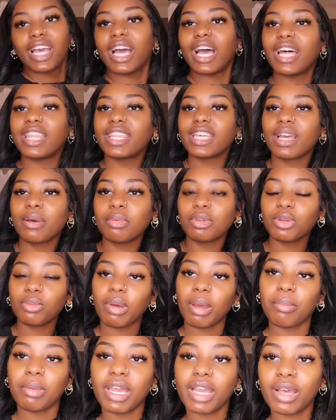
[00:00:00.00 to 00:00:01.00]
I think I'm gonna do
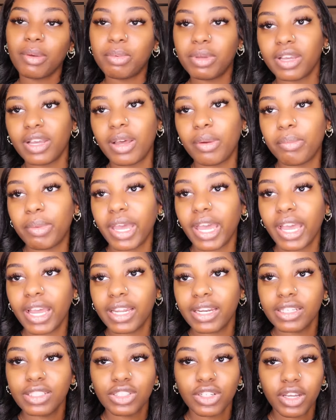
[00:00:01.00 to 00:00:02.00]
my makeup and come
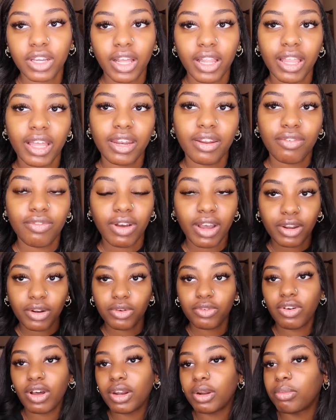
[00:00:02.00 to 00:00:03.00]
back to show y'all like the
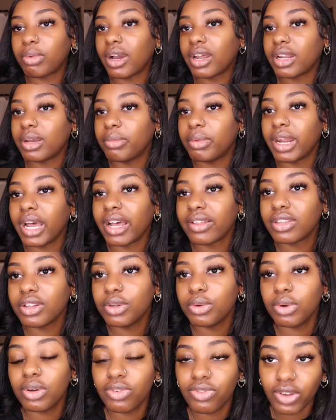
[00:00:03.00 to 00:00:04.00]
final product, but I have to
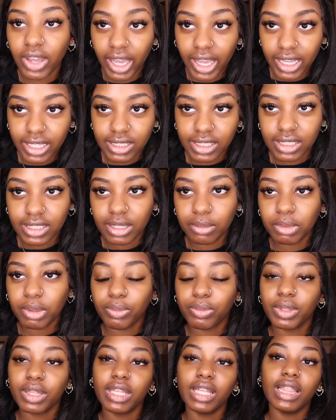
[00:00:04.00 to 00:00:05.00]
do it fast and something
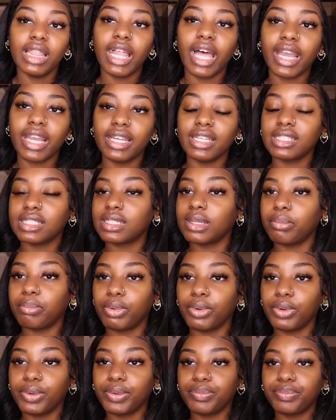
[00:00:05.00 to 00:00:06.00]
really light and
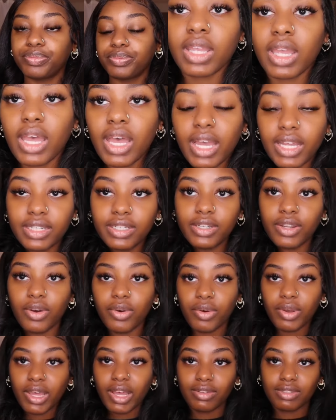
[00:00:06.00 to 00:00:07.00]
simple. I
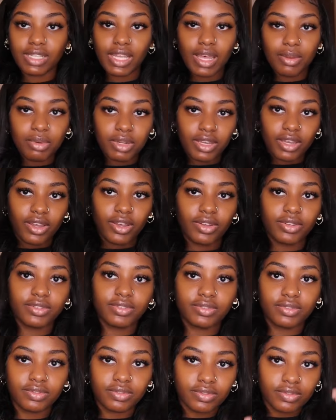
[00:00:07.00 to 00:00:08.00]
don't have time to
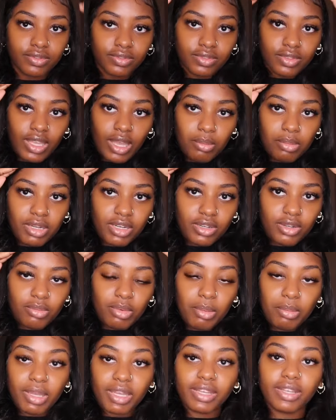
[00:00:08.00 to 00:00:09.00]
go. To do
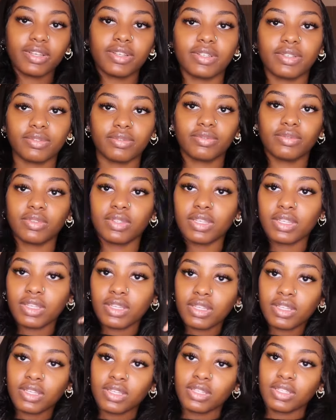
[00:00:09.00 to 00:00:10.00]
my makeup.
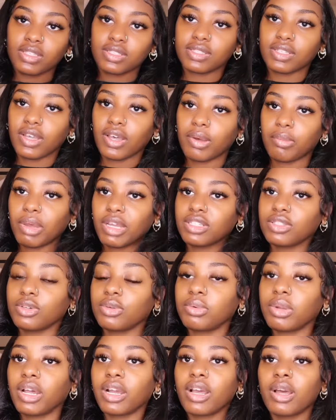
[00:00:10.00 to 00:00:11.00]
So I might do
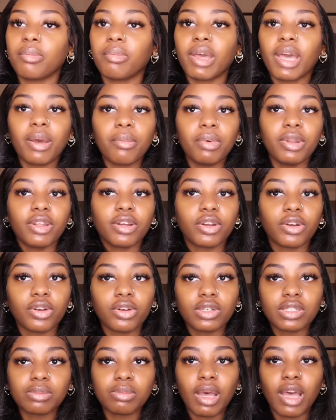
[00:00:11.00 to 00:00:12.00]
it when I come back, but the
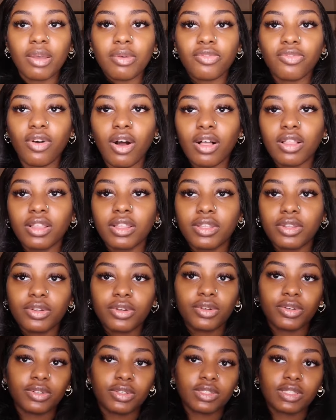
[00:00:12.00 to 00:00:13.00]
curls might fall a
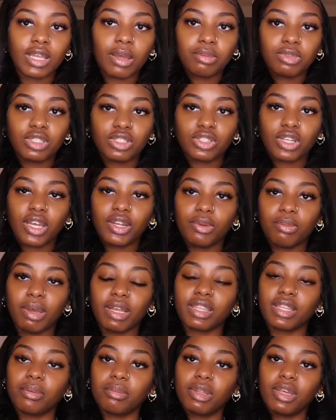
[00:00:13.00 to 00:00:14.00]
little. So I'm just trying to do
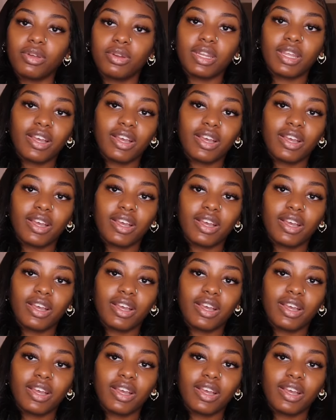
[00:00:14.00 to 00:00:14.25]
my thumbnail